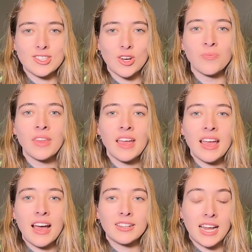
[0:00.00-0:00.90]
And so
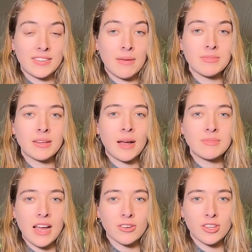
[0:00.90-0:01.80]
a lot of times it
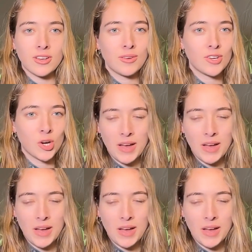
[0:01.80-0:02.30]
comes down to